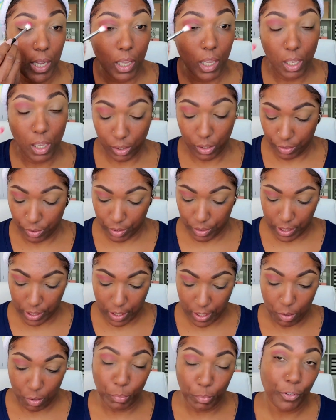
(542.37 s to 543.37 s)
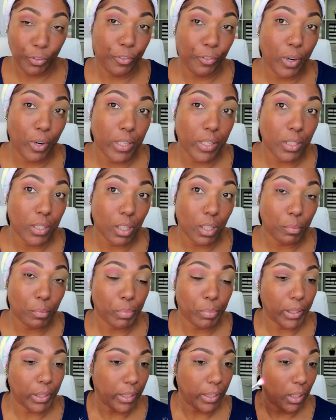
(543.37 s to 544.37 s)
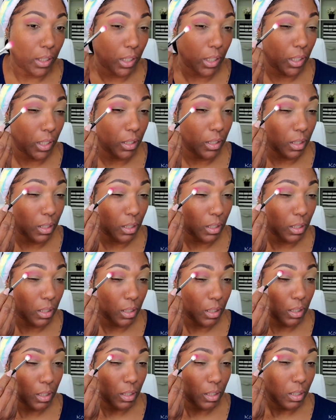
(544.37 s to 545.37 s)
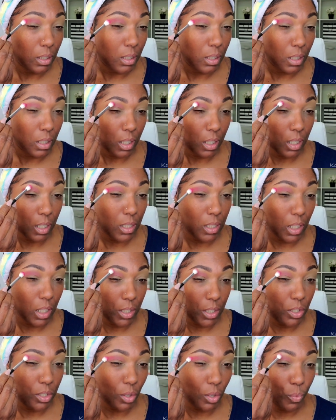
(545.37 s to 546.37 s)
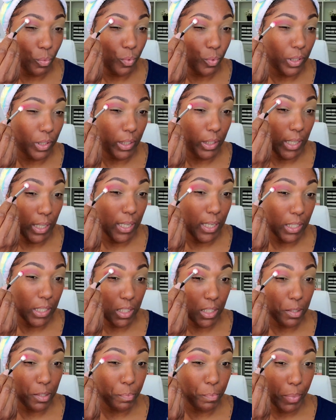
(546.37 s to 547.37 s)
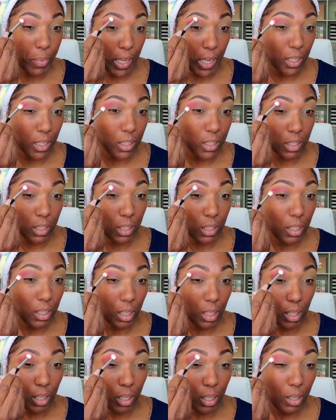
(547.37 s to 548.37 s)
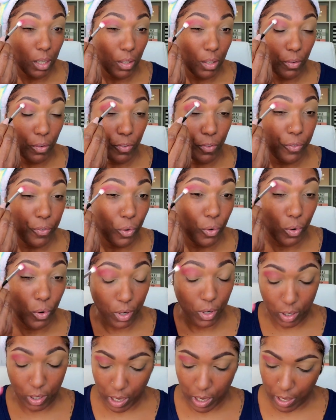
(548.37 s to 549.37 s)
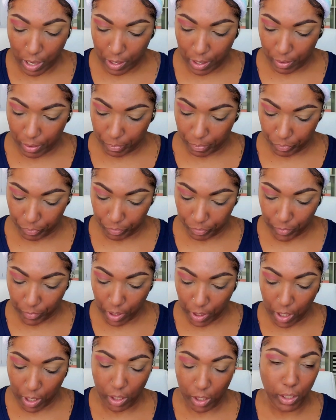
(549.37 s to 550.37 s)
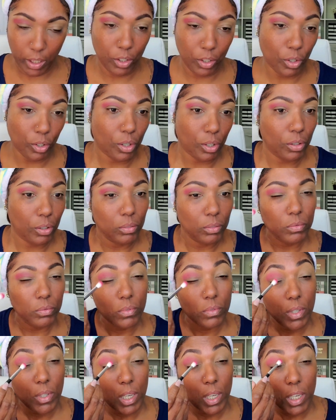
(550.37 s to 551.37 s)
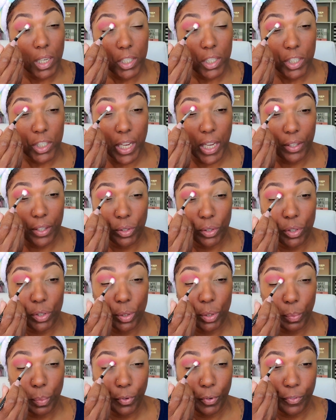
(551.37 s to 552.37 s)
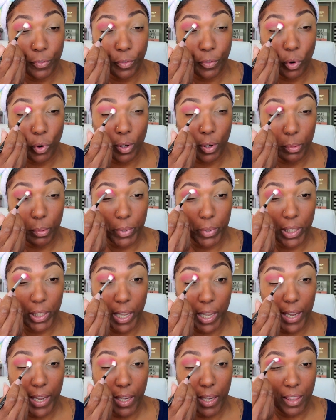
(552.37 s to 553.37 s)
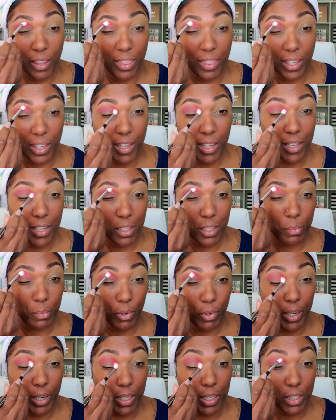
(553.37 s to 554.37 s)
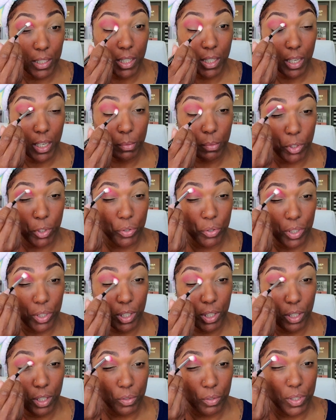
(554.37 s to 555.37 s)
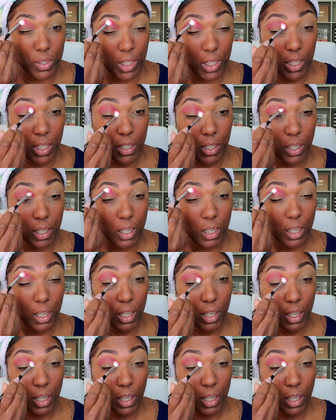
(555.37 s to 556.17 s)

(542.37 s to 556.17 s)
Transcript: that color down before I start blending. Because I don't really expect for um, LA Girl shadows to perform like the indie brands that I'm used to using.